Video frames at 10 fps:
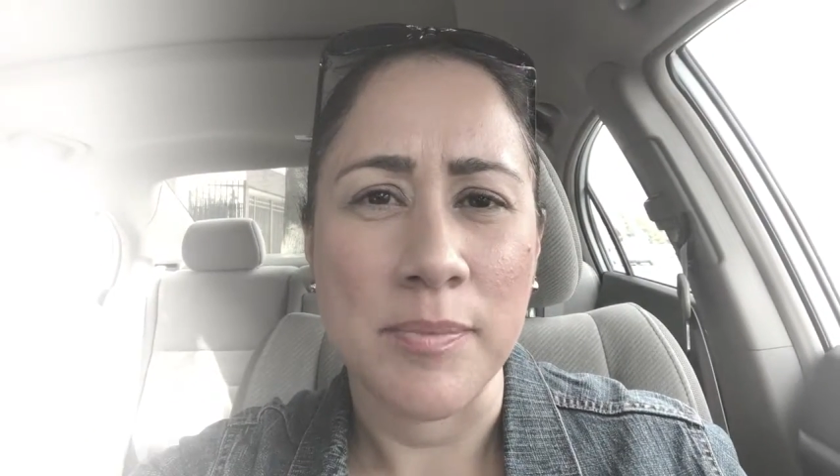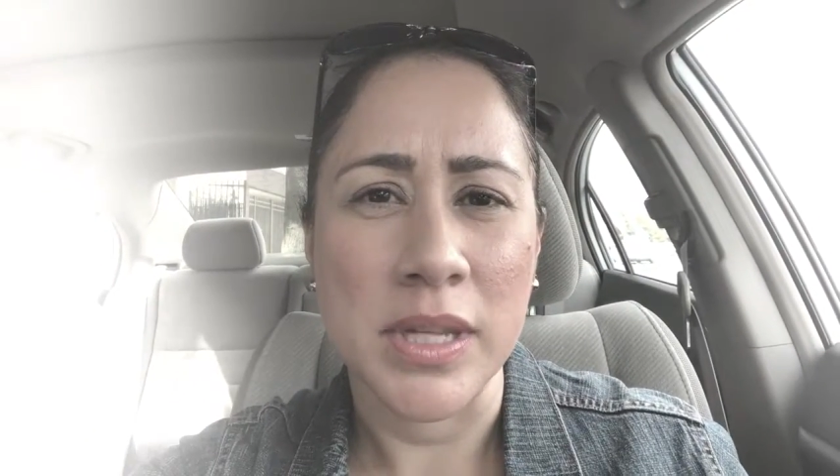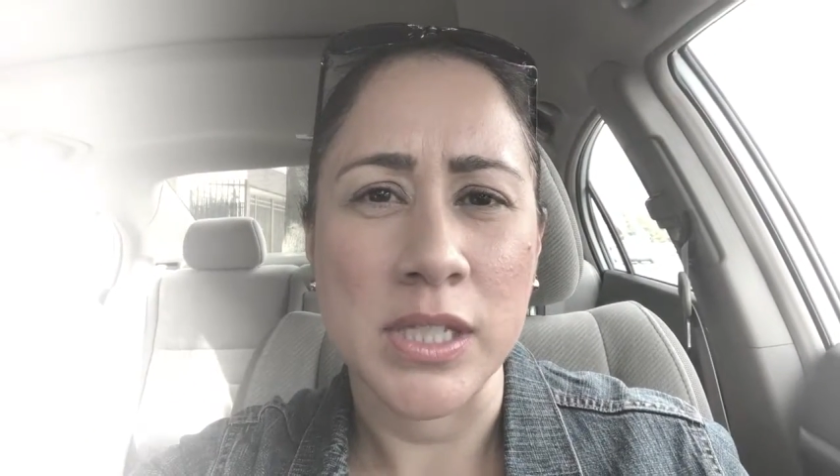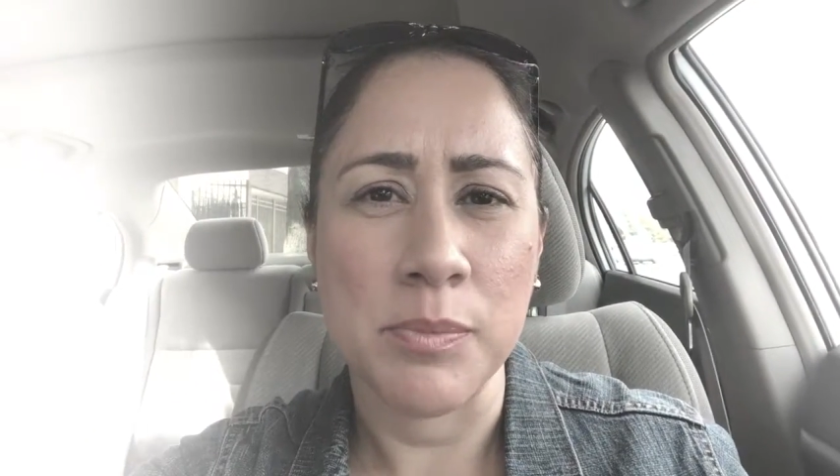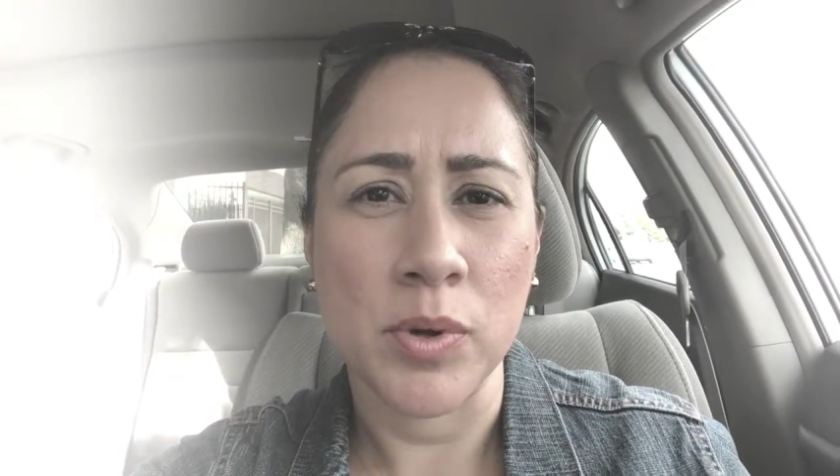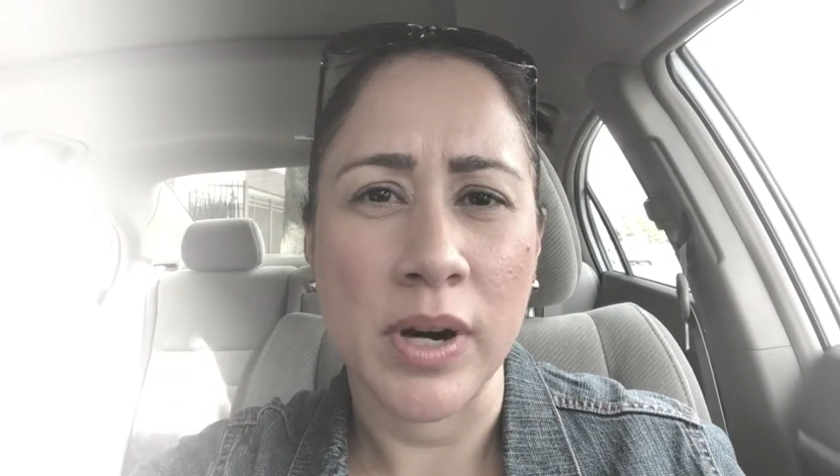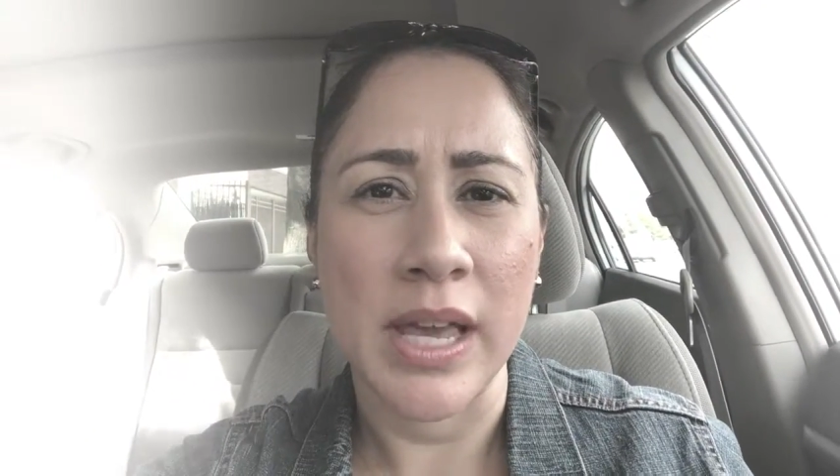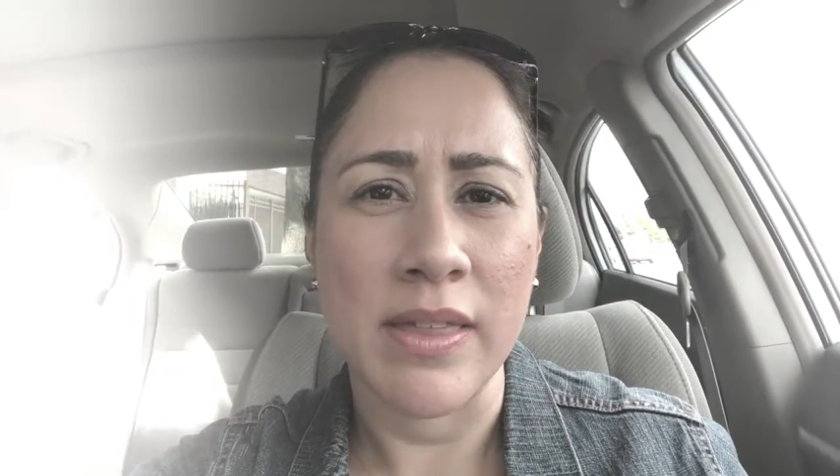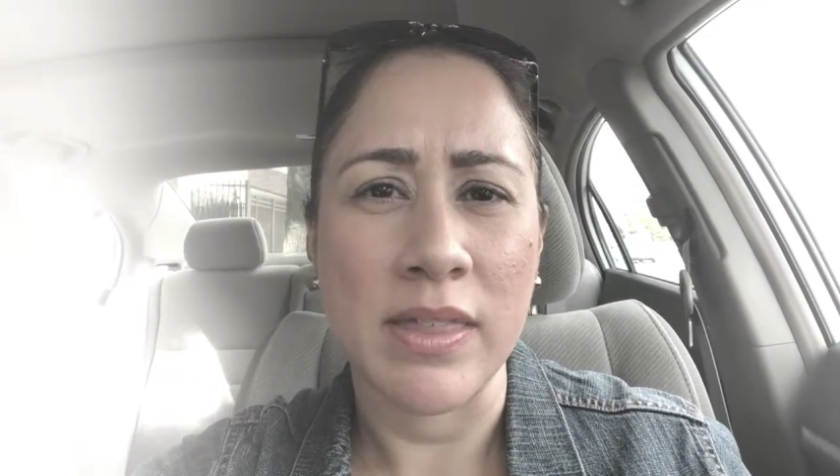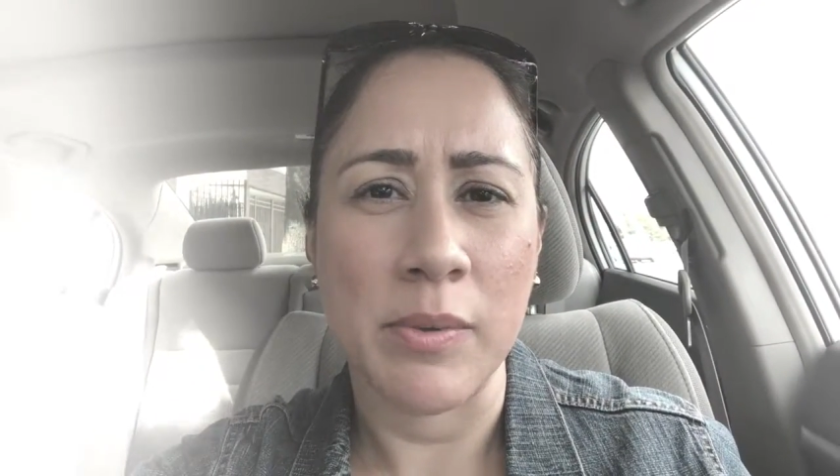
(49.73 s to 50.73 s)
it's
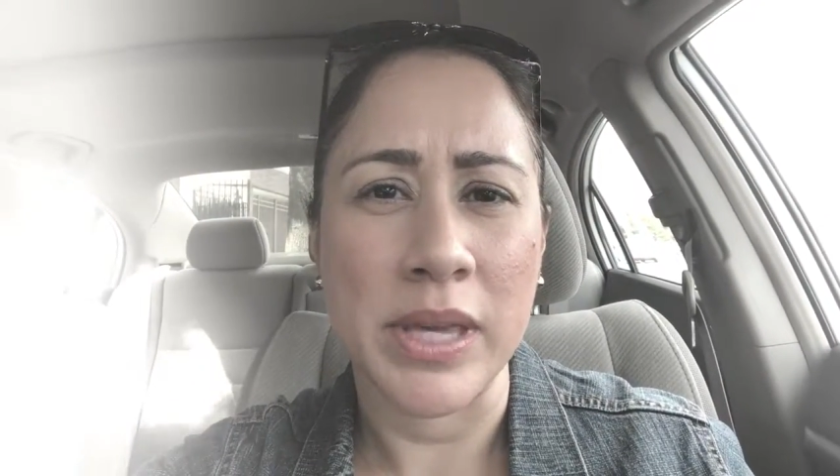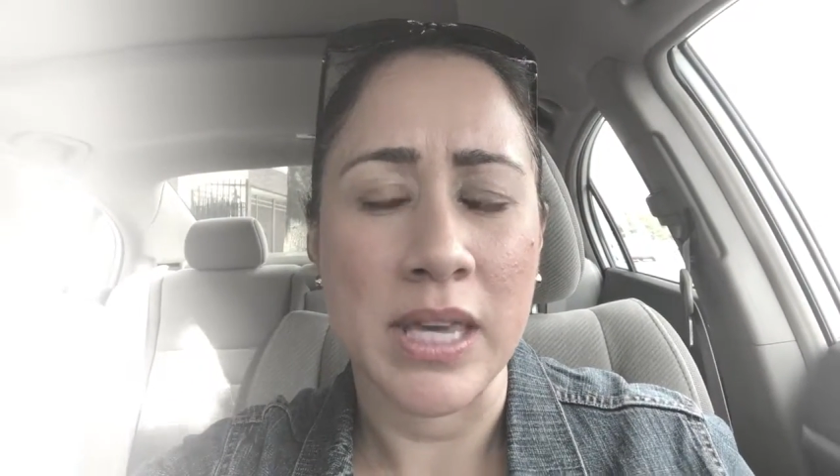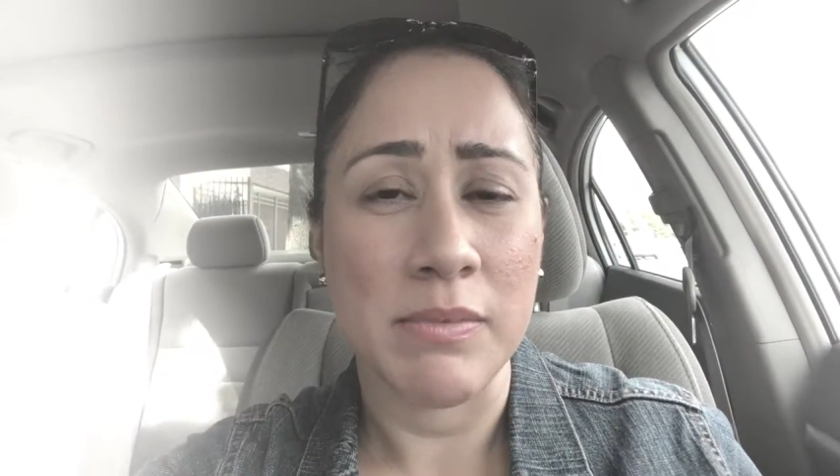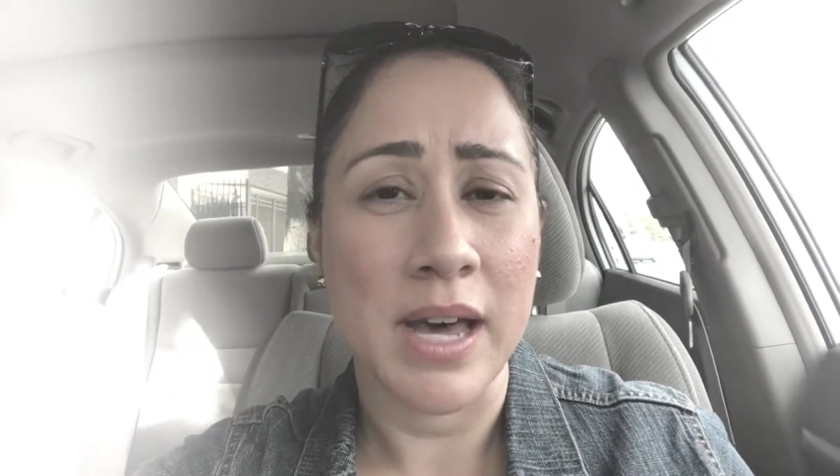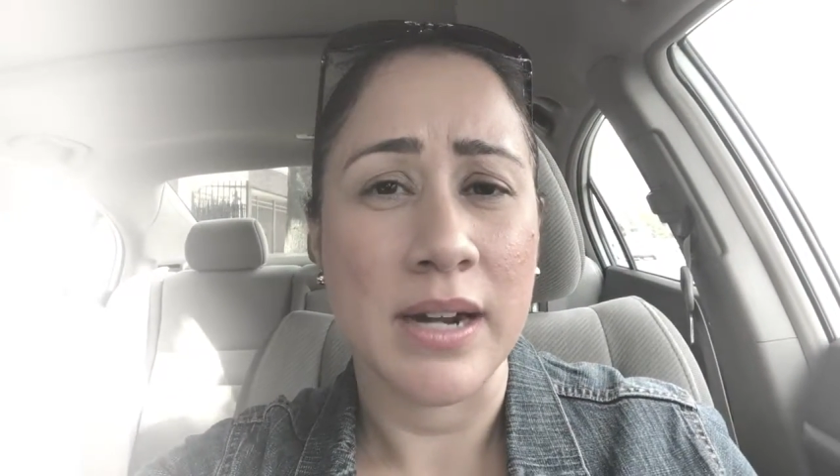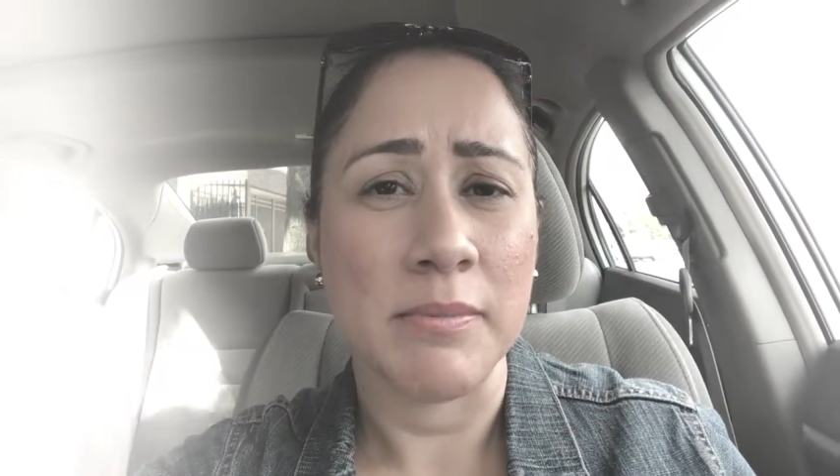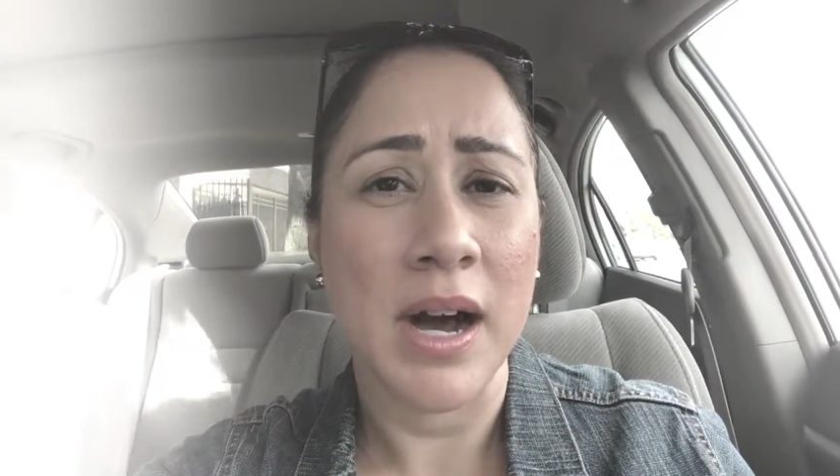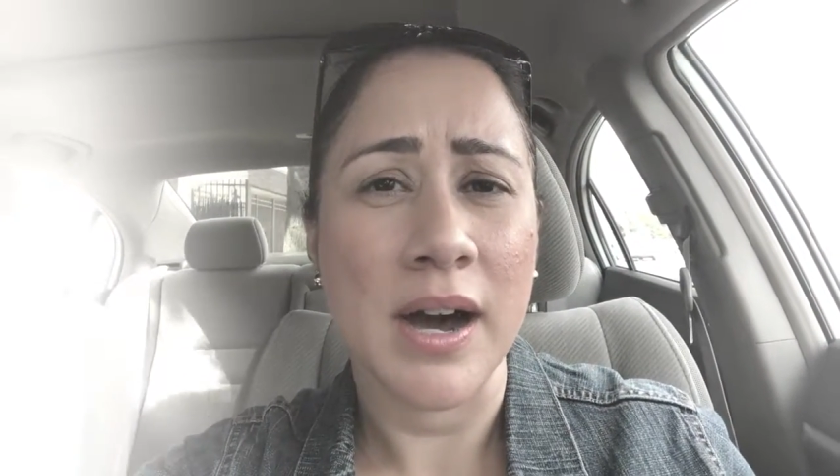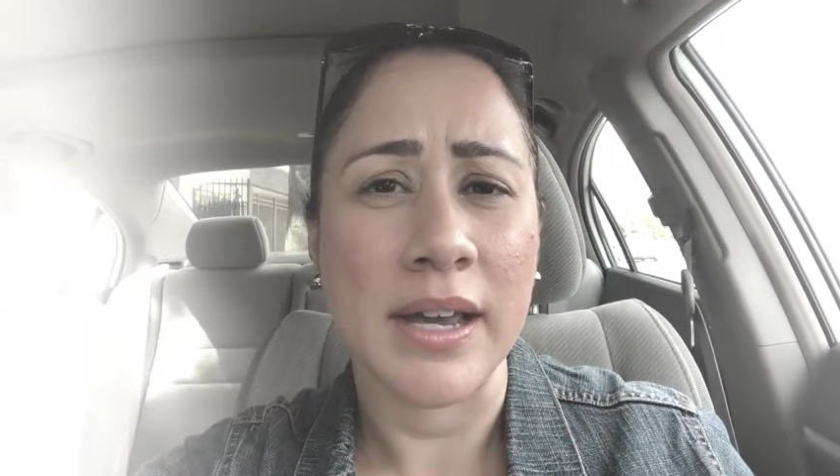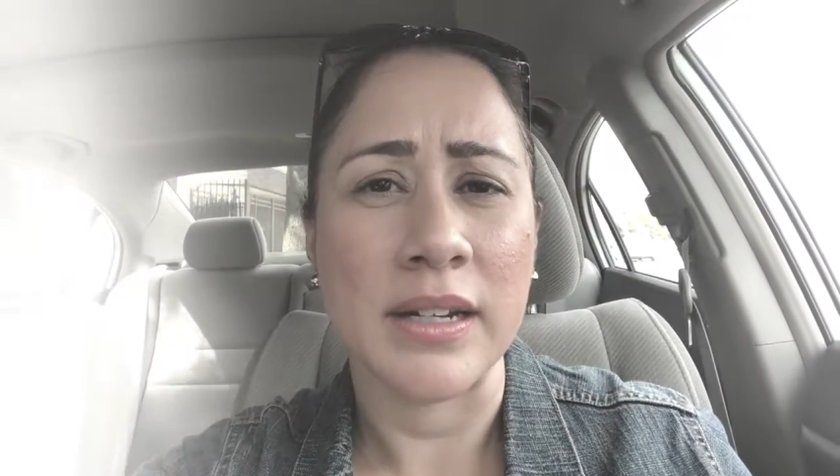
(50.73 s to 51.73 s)
important that we keep that in
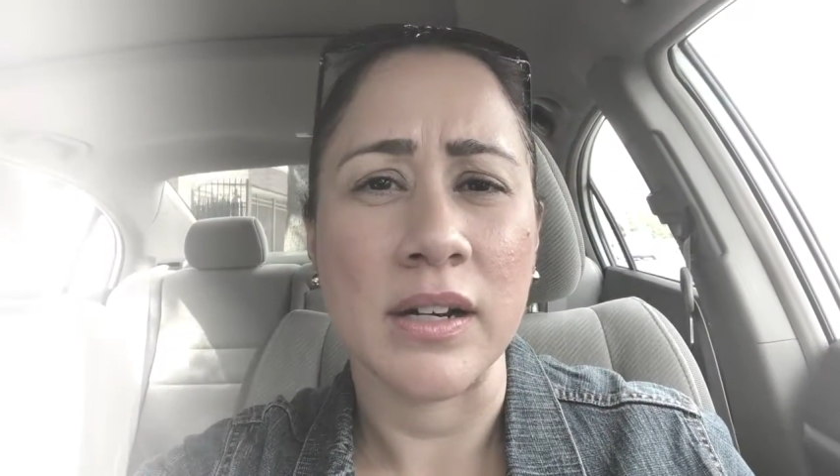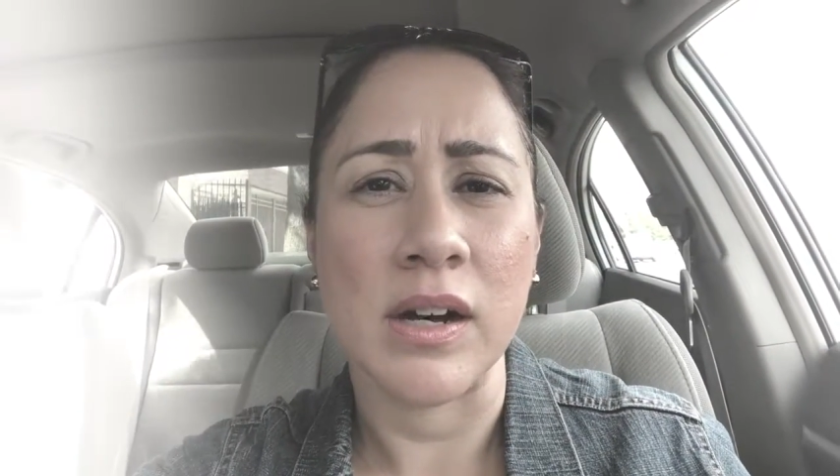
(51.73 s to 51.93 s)
mind.